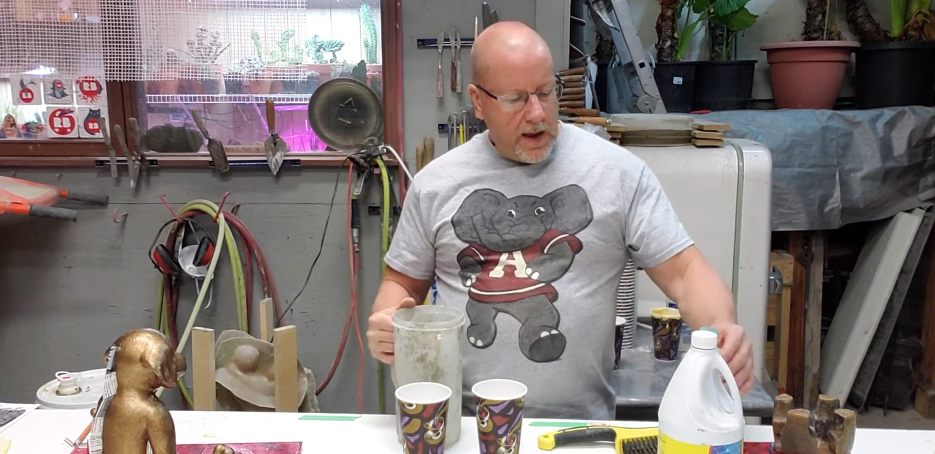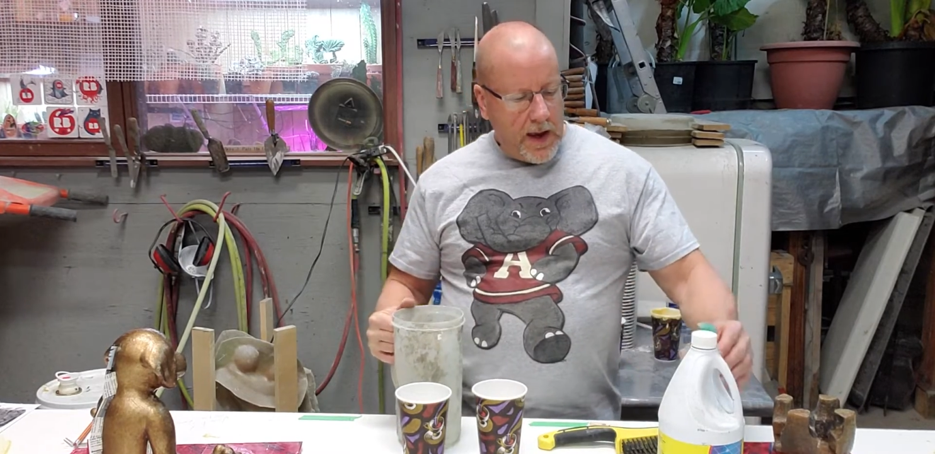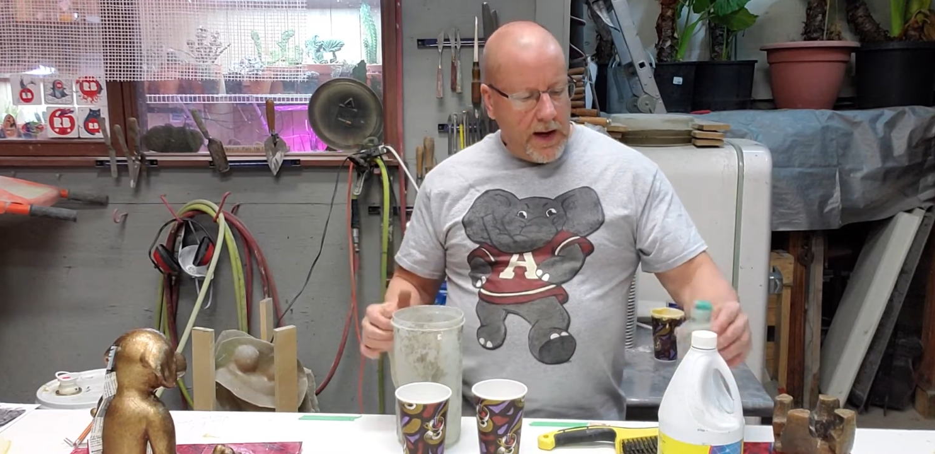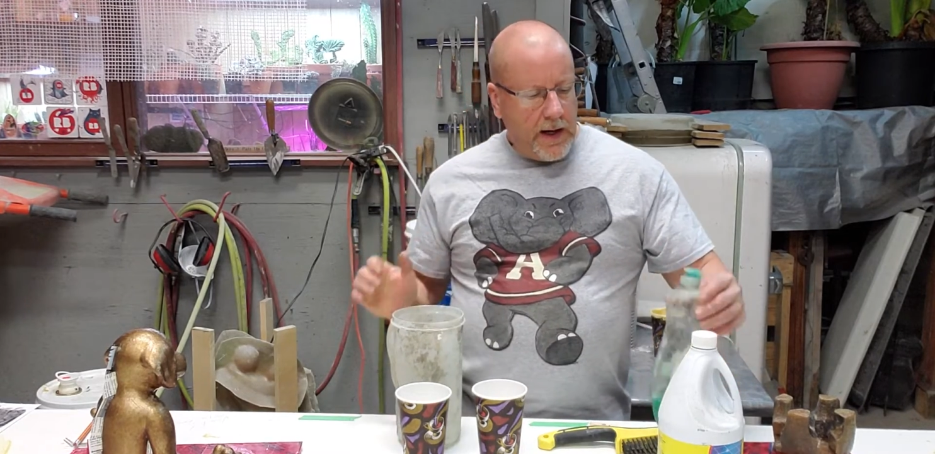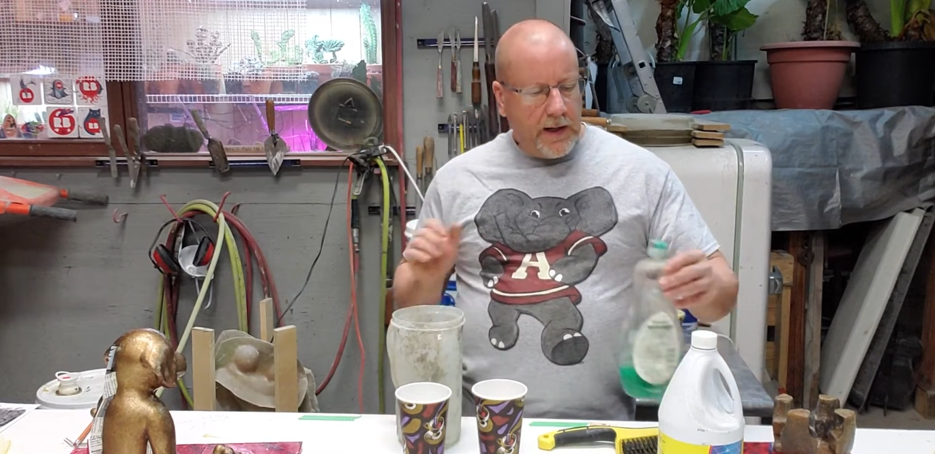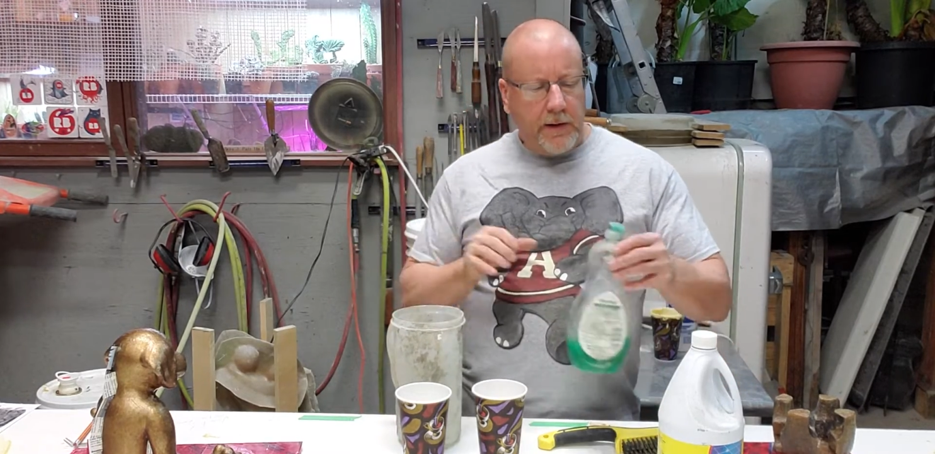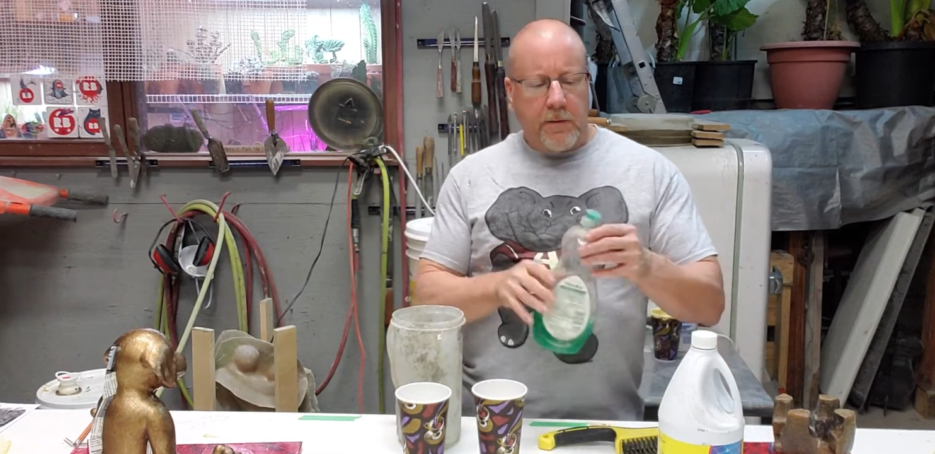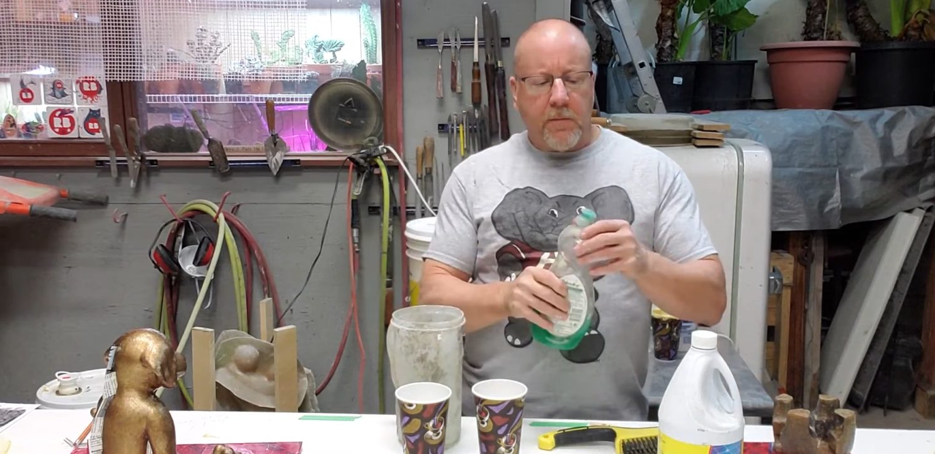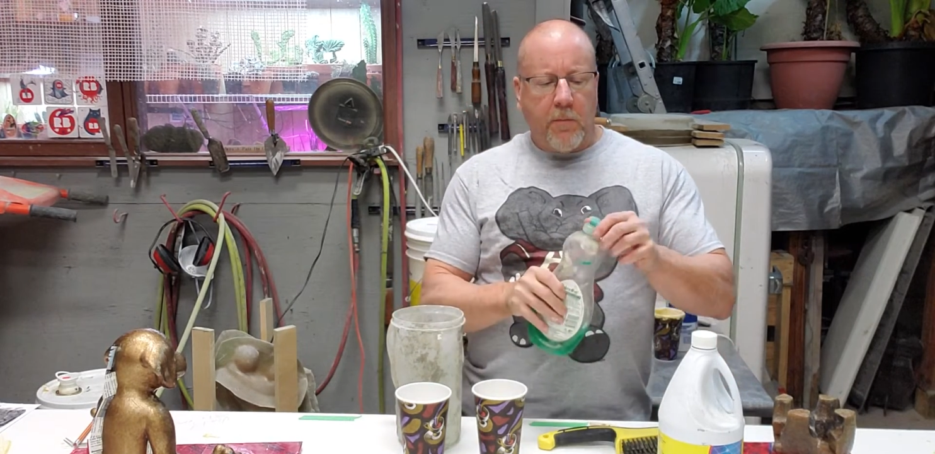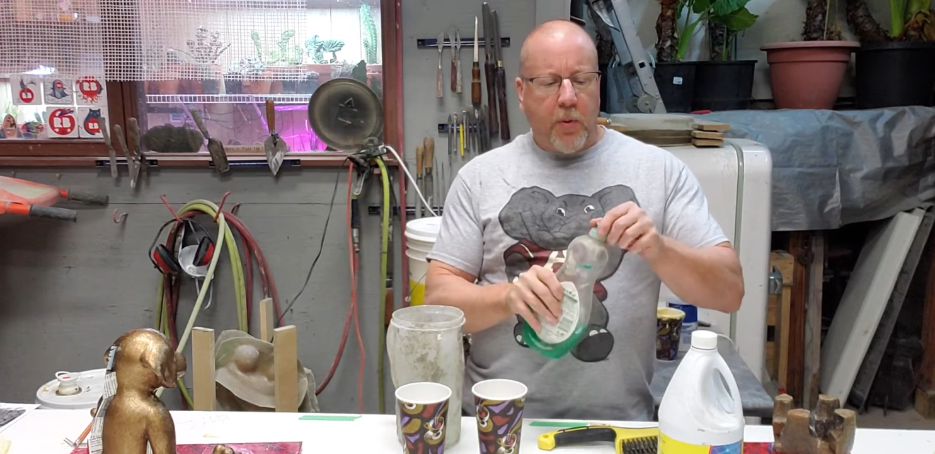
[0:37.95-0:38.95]
and in
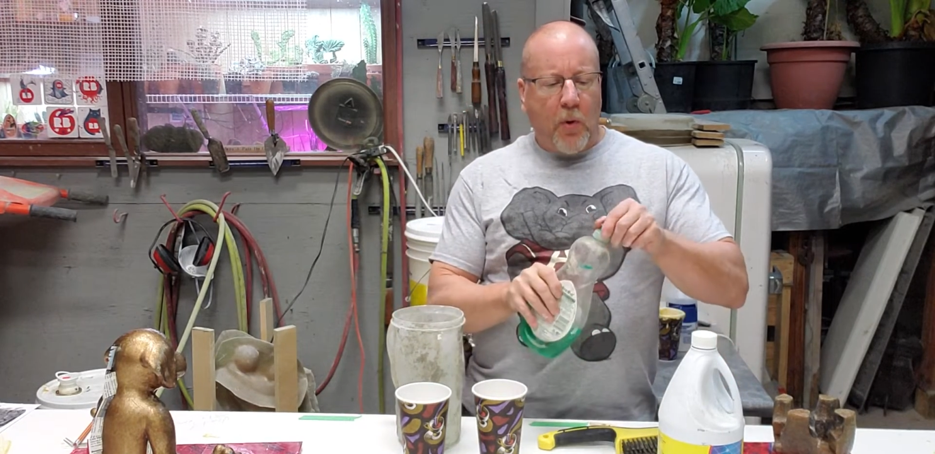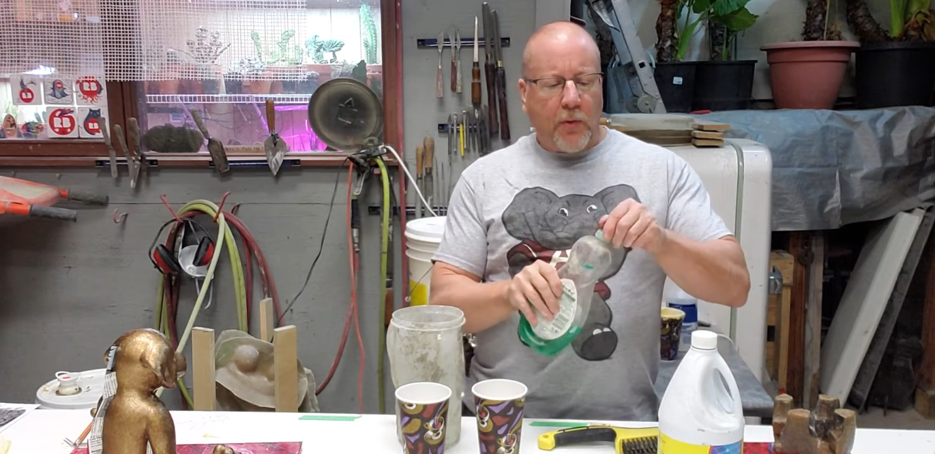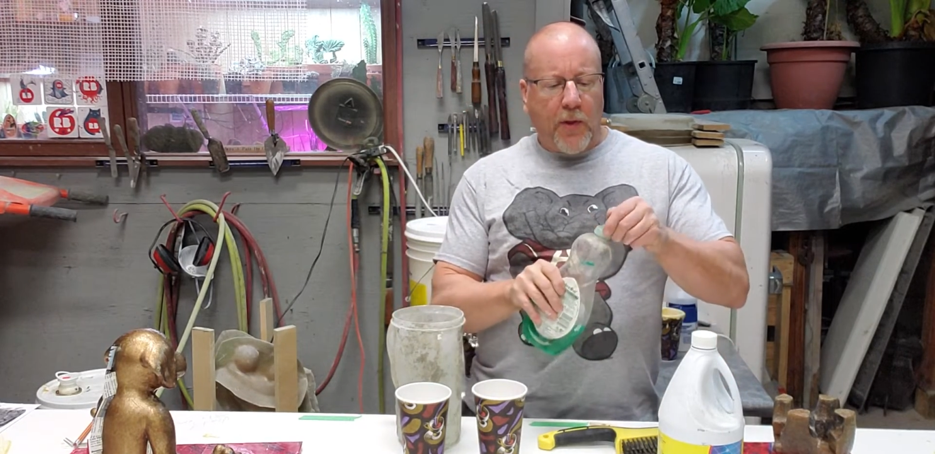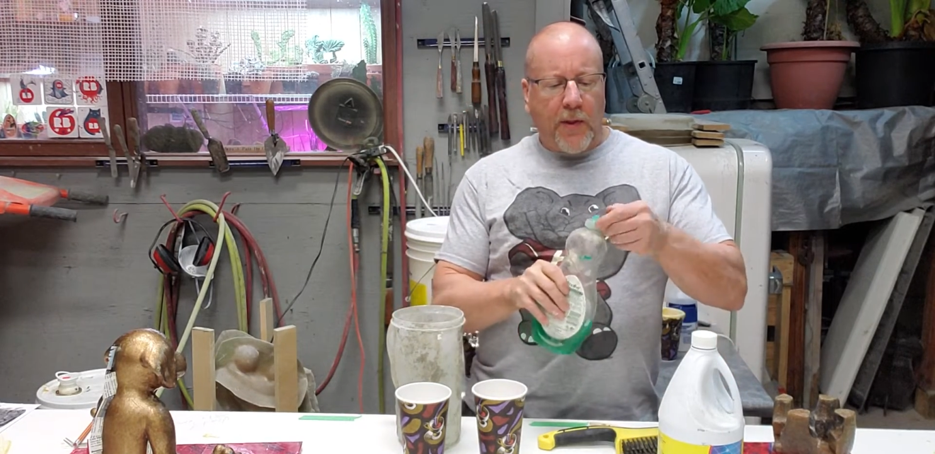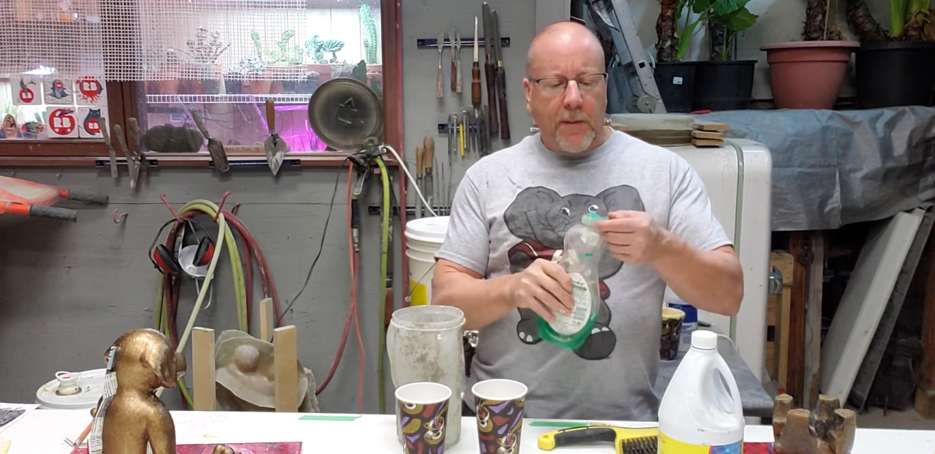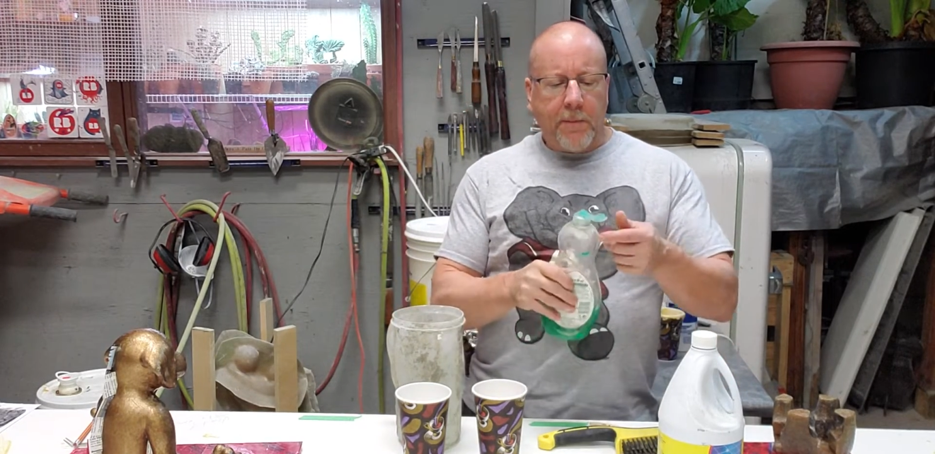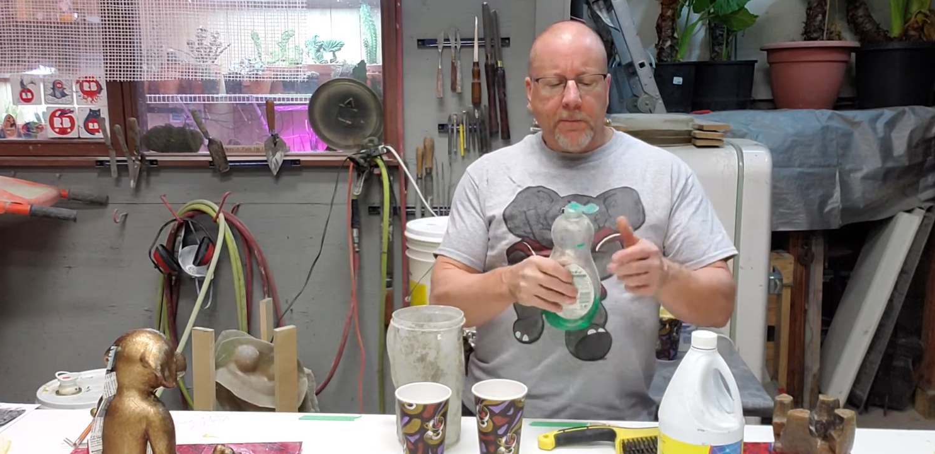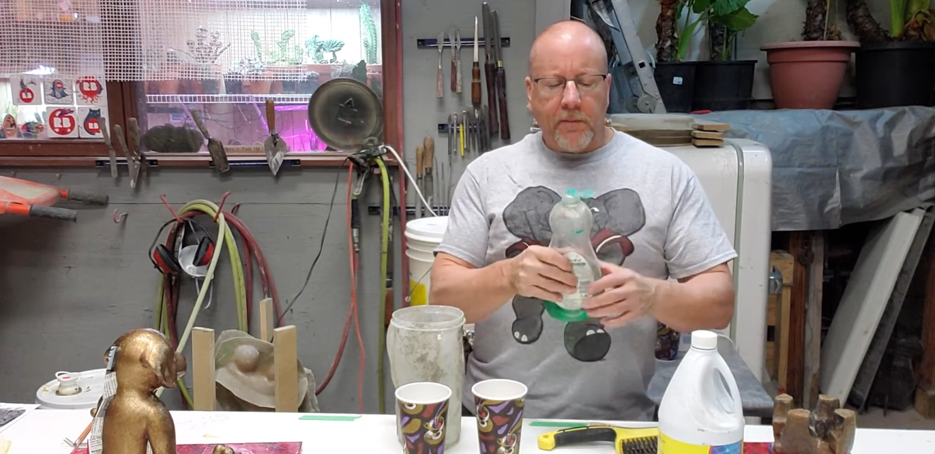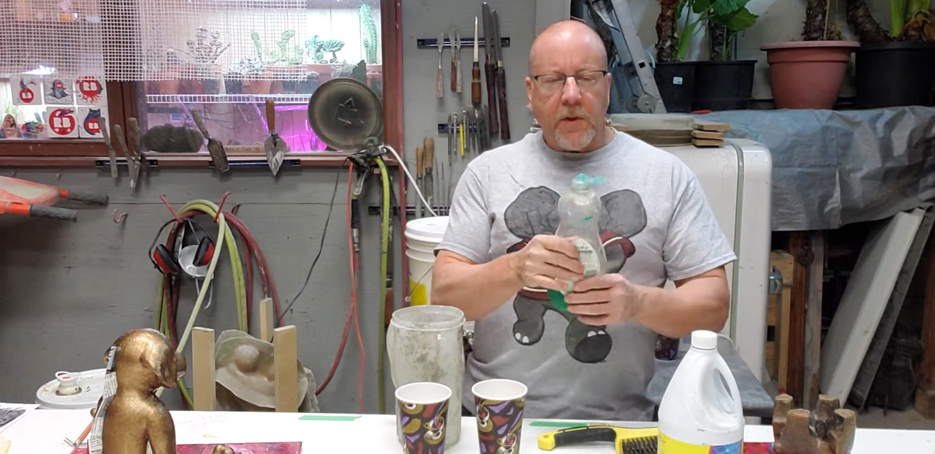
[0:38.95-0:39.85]
both of them,